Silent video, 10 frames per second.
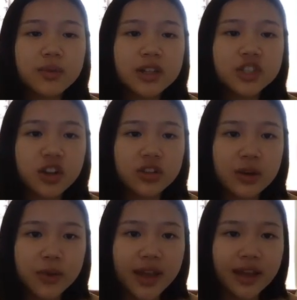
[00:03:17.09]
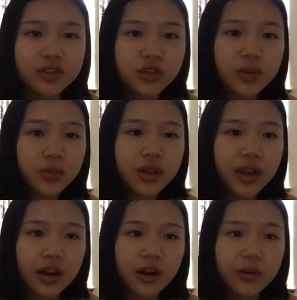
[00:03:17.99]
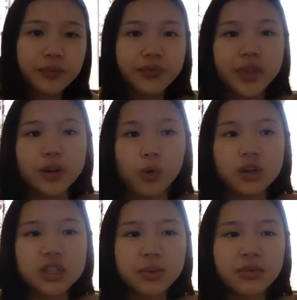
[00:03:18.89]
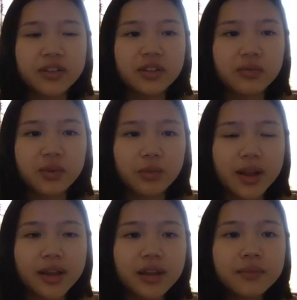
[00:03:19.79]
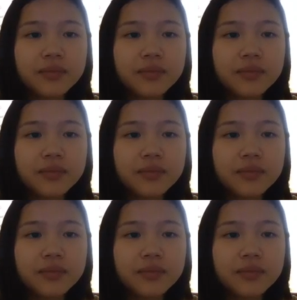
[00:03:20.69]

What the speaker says: ensure that we handle them with care in order to prevent them from breaking.